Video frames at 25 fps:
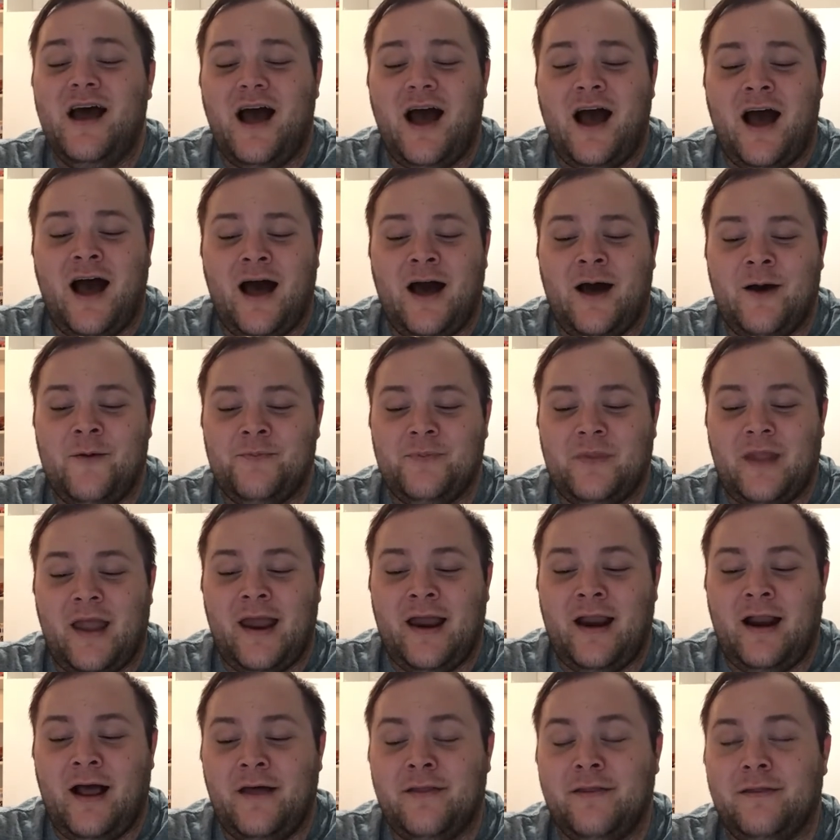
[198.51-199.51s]
And
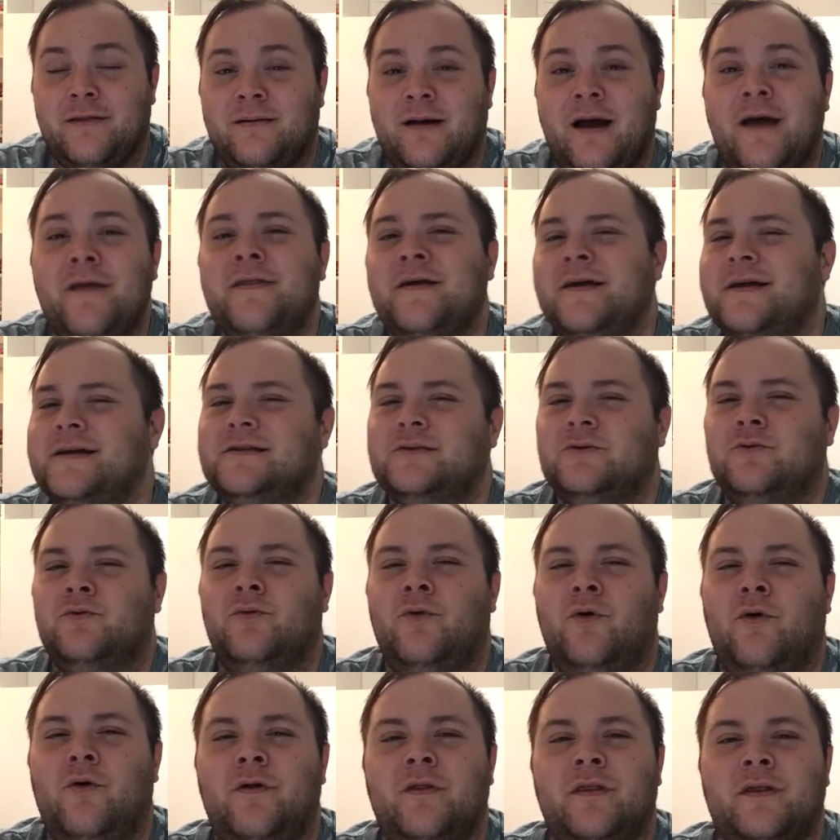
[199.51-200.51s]
I think it's a
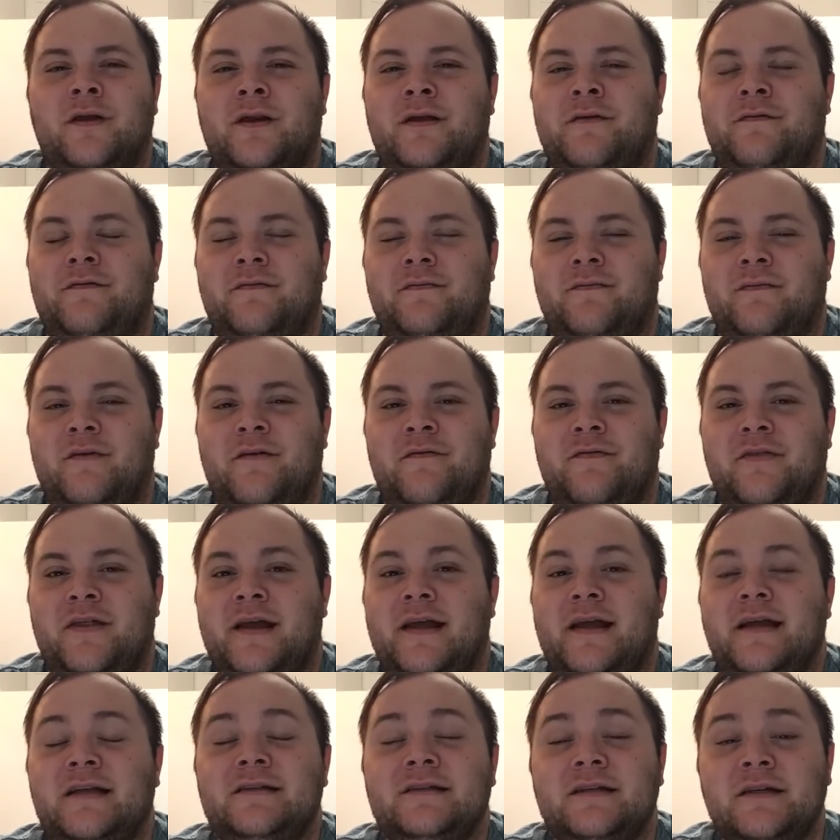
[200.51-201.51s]
role that if they
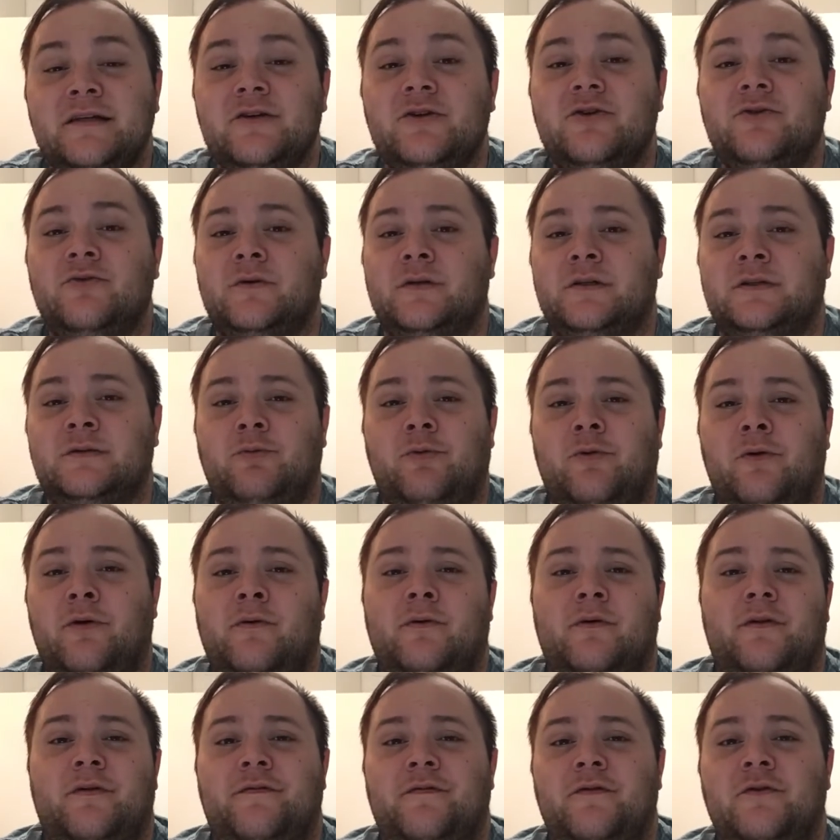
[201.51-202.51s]
continue to explore
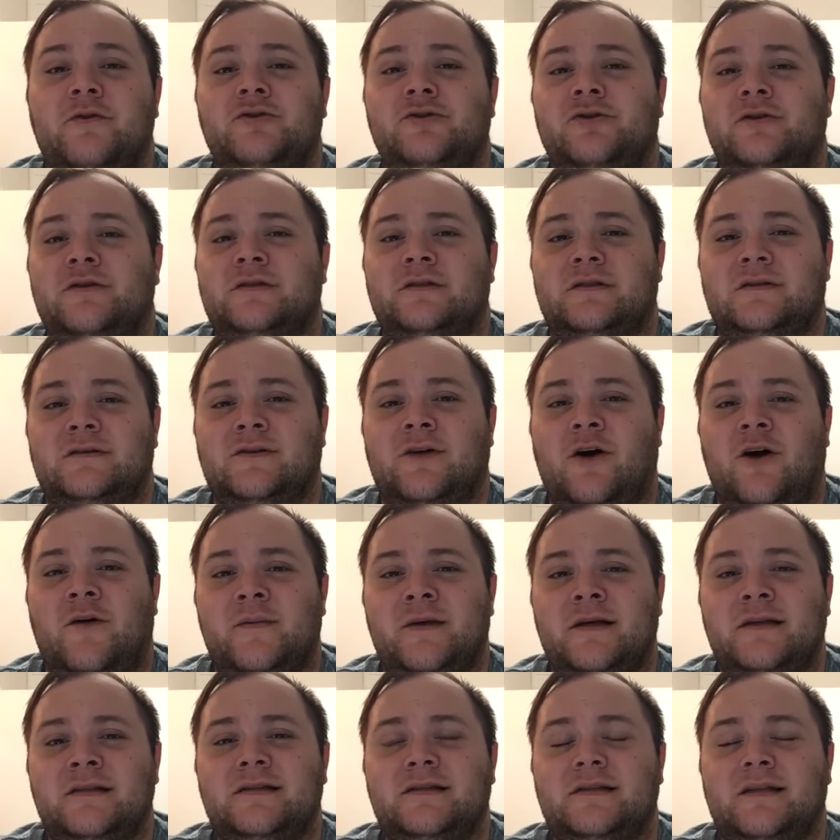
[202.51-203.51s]
with future
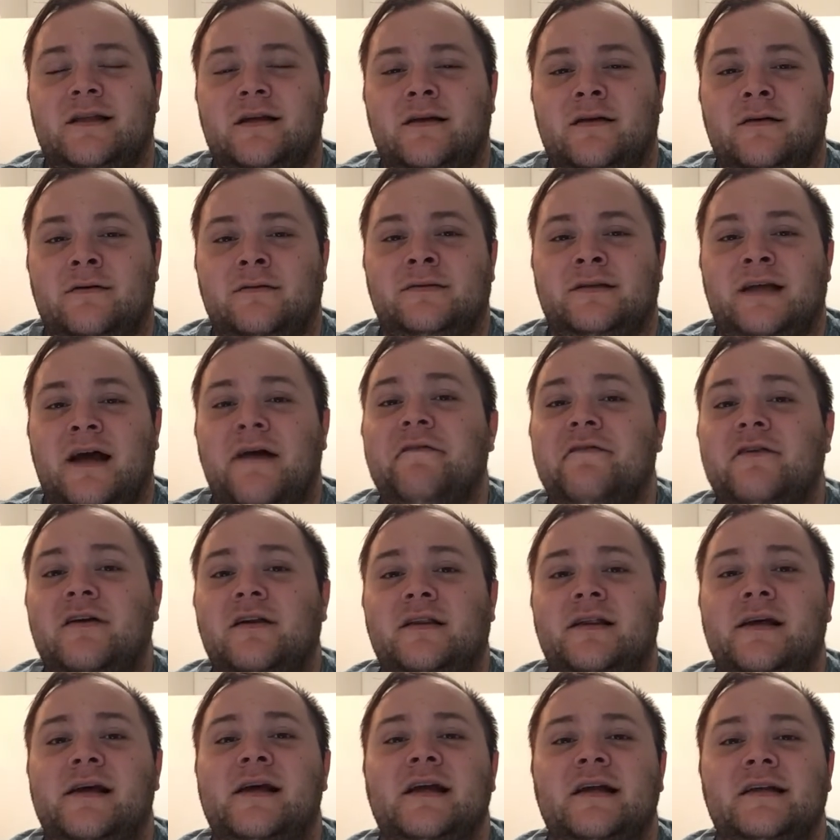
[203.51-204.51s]
installments, that he'll
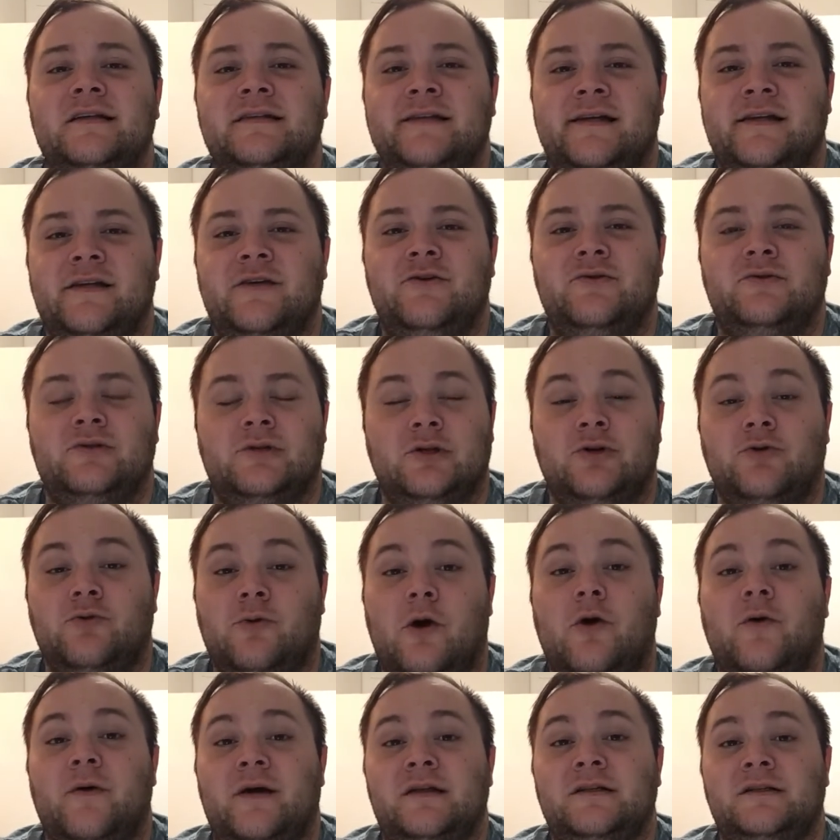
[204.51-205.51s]
definitely continue to
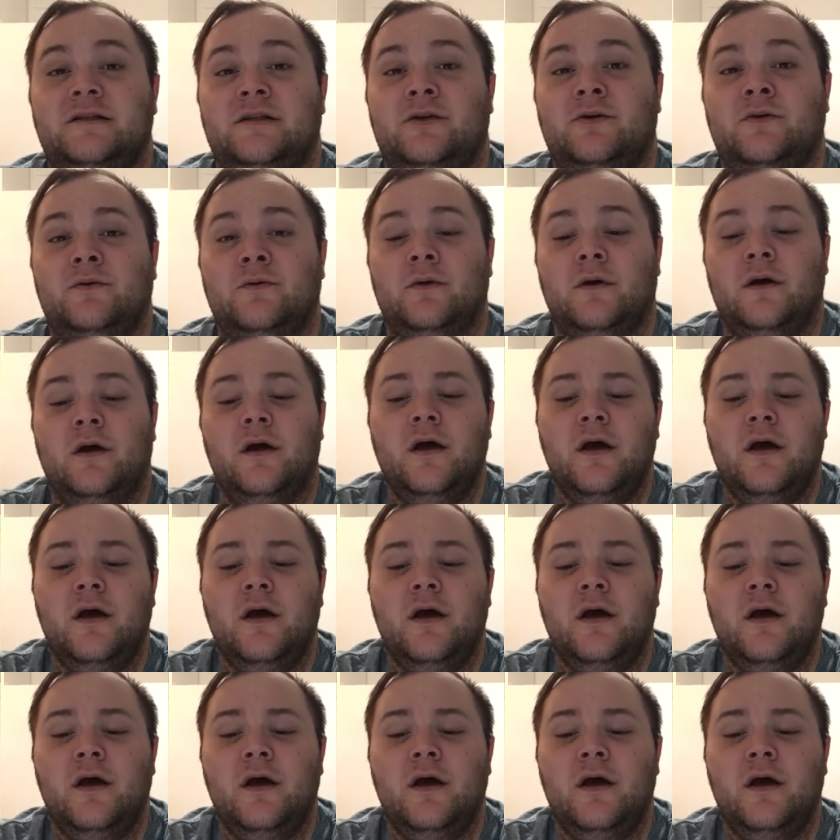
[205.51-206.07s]
grow into.